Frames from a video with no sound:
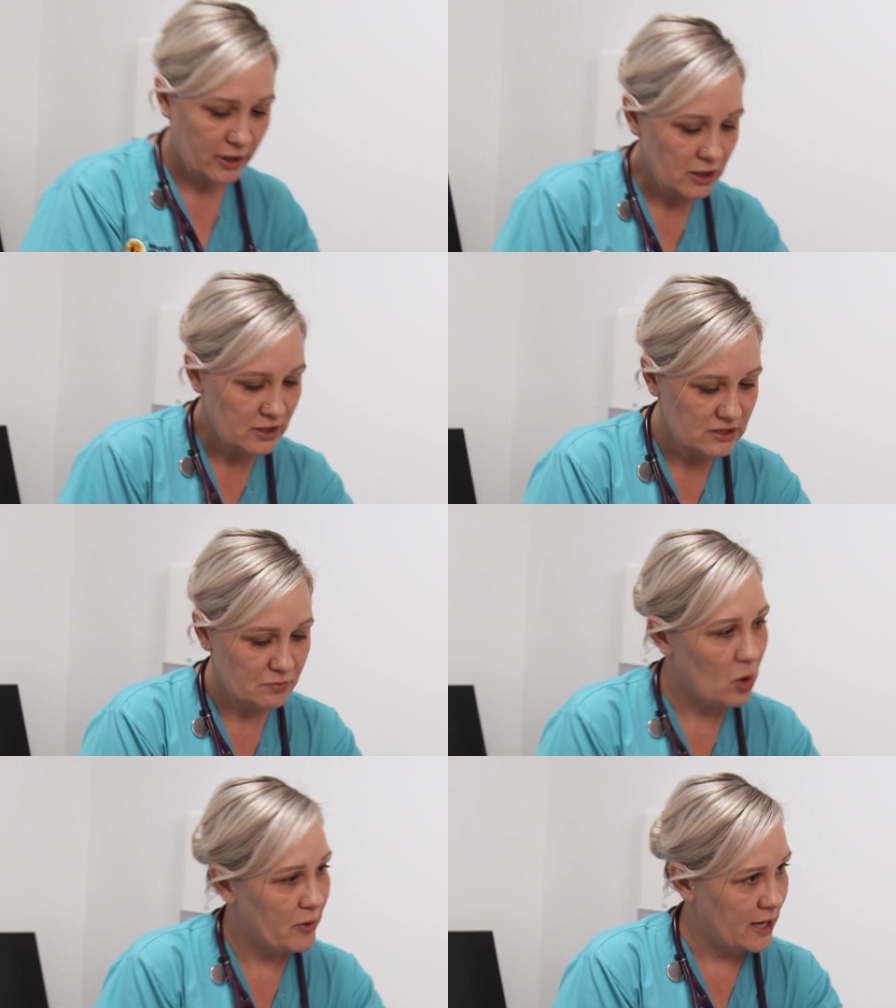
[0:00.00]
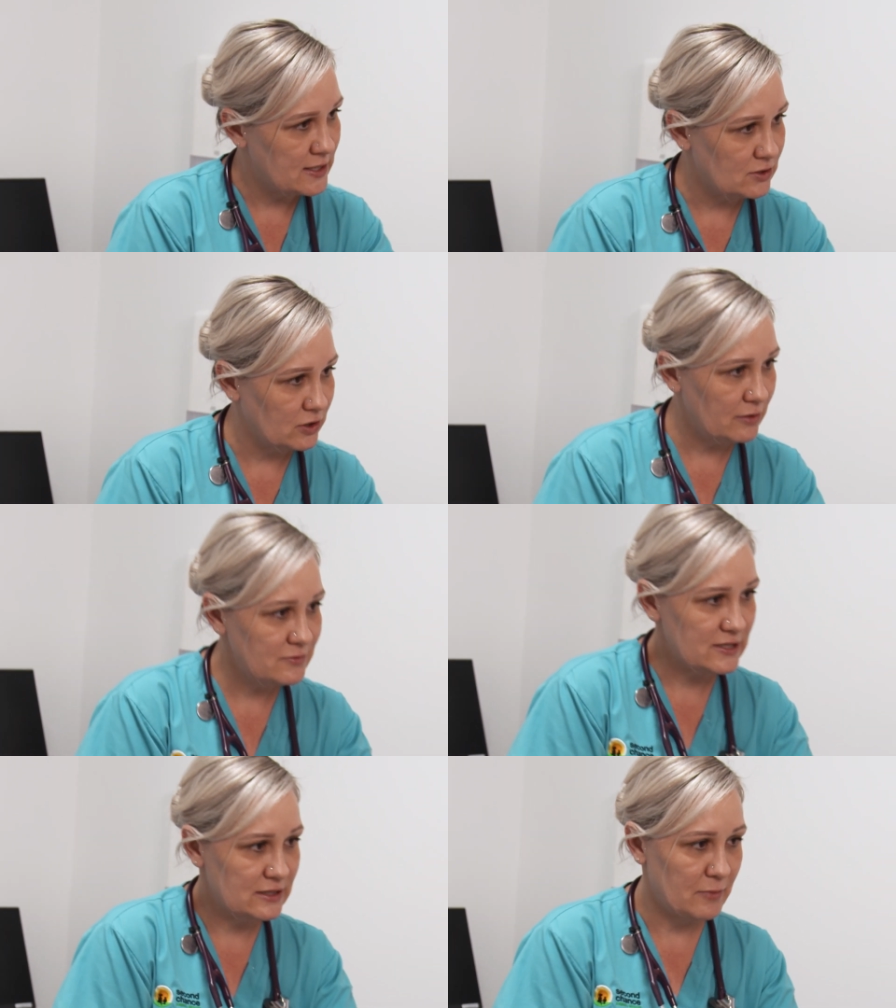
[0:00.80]
Okay, you can just pop hands on
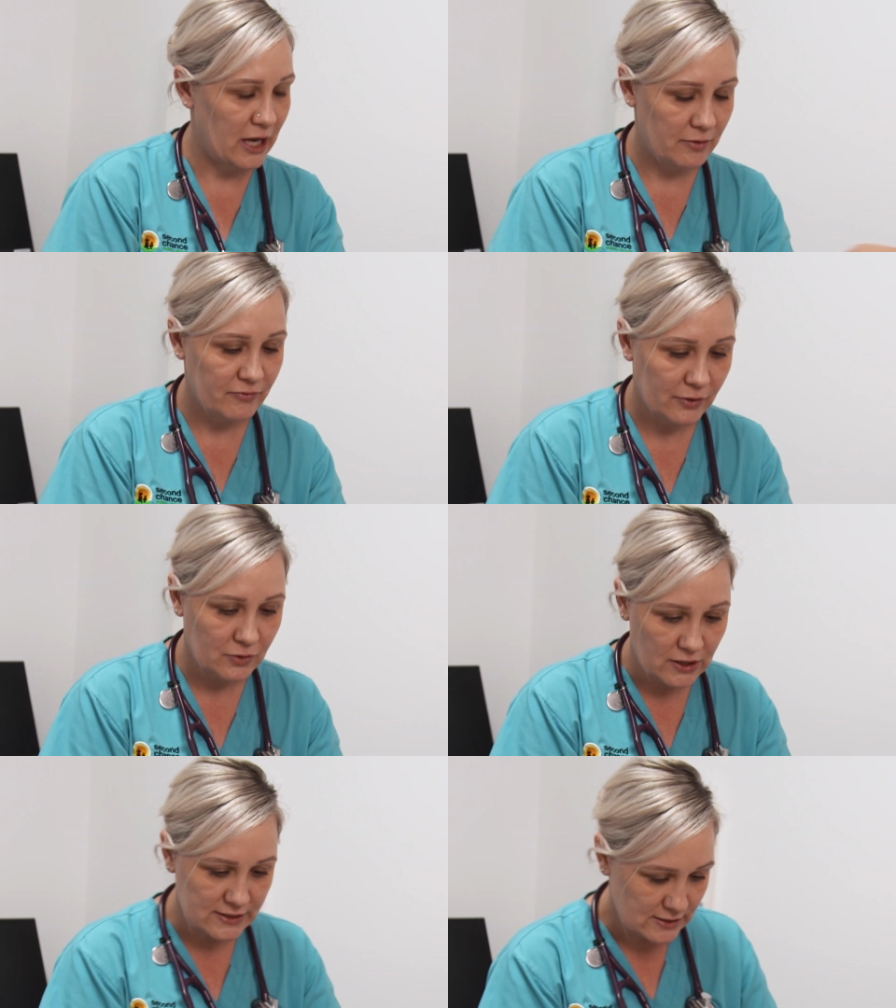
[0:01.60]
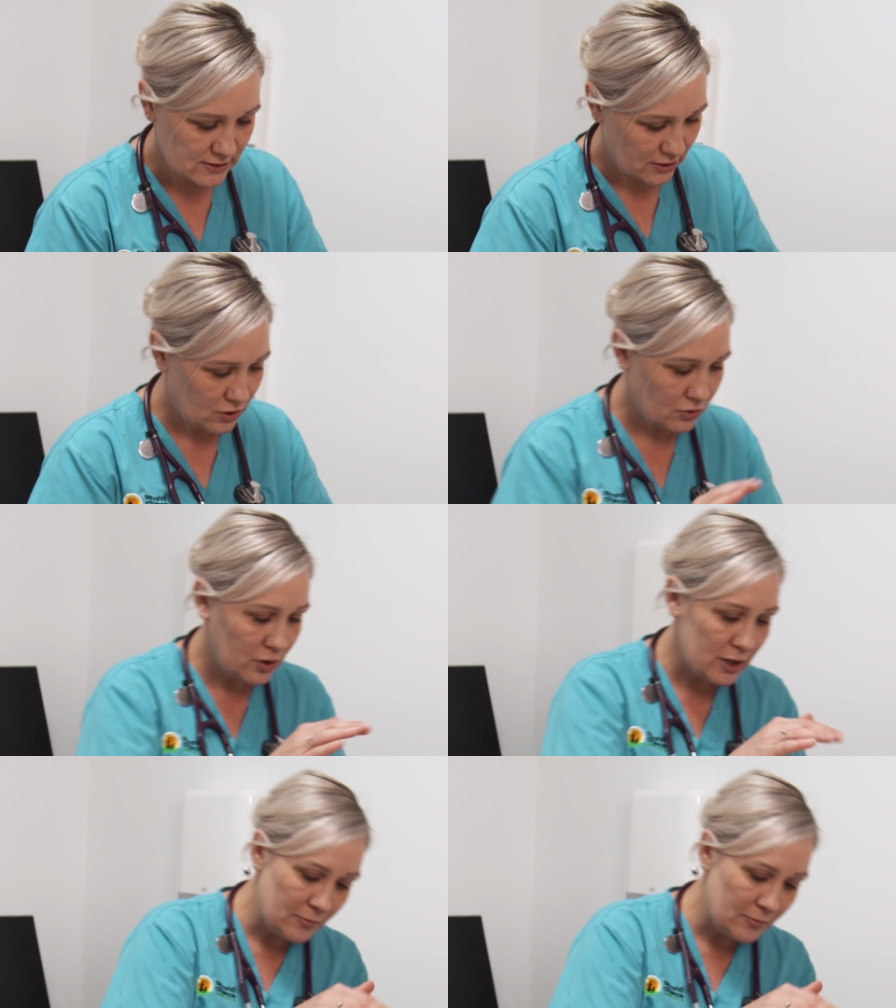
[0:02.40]
him just to make him feel nice and secure.